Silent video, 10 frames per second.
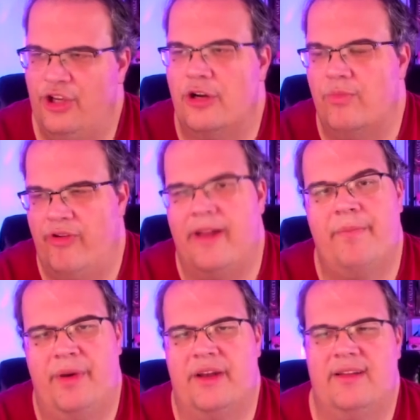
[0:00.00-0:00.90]
bread
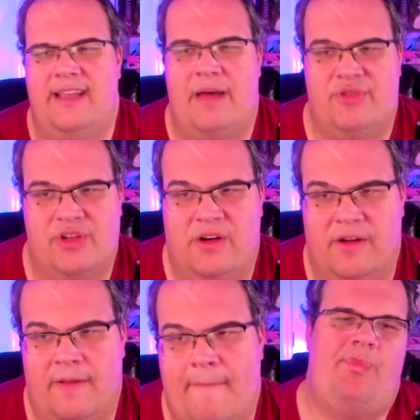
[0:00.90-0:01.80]
and butter damage
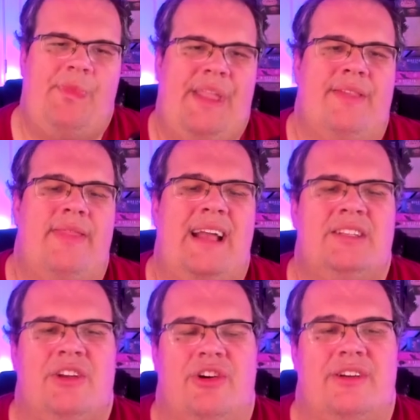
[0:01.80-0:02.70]
card. The next
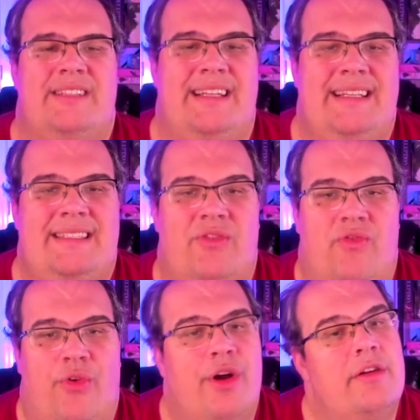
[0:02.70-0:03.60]
cost is
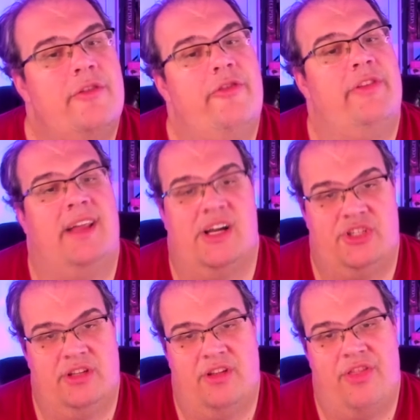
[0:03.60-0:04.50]
Royal
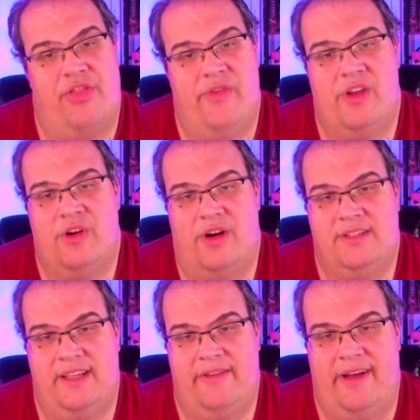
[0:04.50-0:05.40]
Flush.
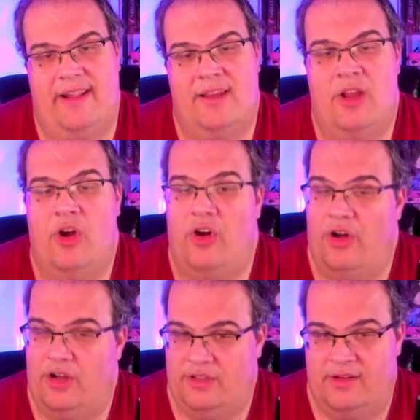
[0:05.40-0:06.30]
3-cost event,
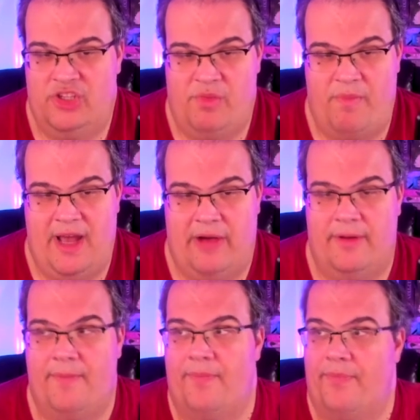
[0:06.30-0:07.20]
also a
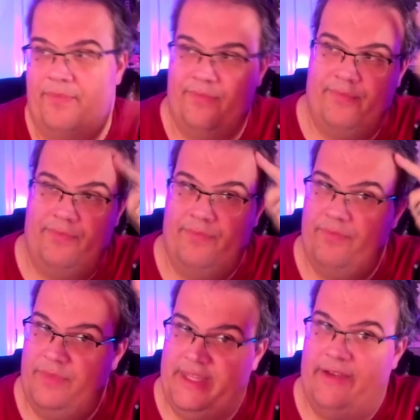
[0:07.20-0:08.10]
superpower.
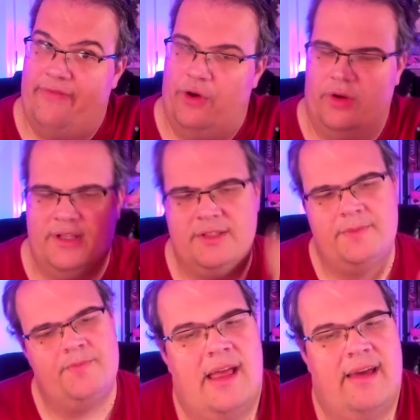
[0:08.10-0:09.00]
Death Focus.
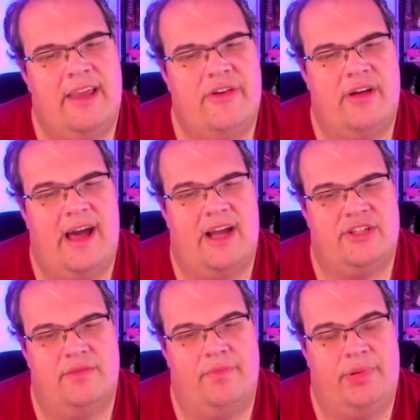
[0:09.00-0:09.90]
Hero
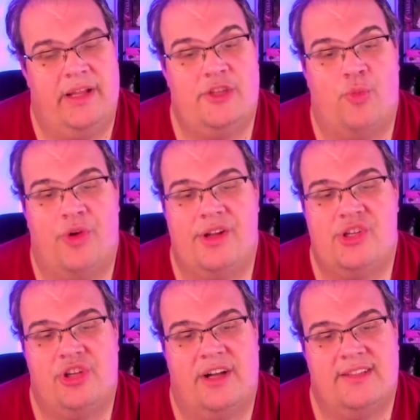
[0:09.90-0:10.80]
action. Place 1
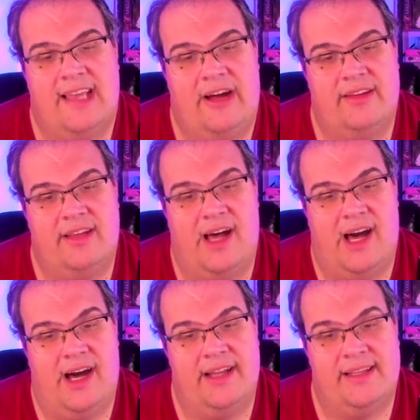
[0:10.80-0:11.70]
charge counter
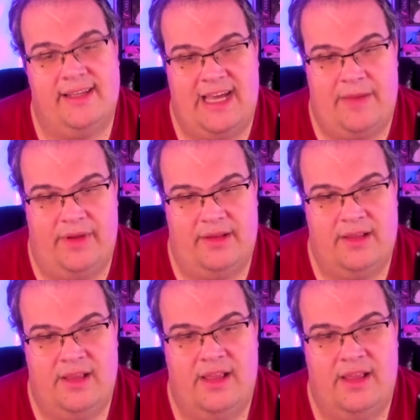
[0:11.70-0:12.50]
on Gambit.